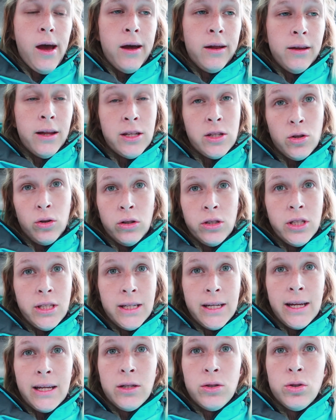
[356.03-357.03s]
That's all
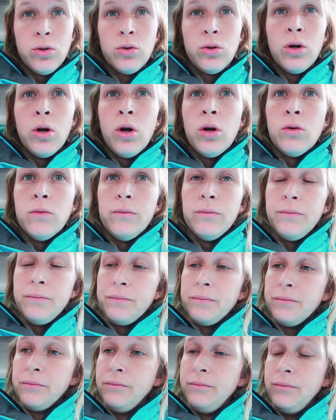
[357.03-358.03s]
she can do.
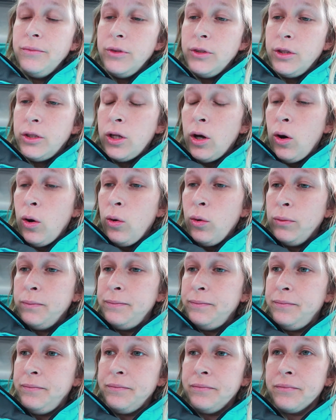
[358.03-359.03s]
So
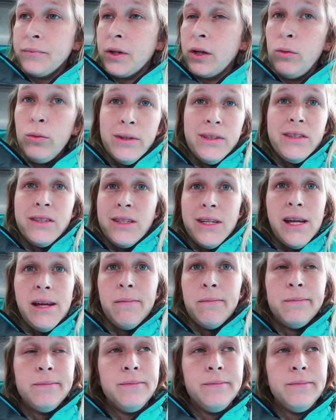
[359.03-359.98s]
we'll see.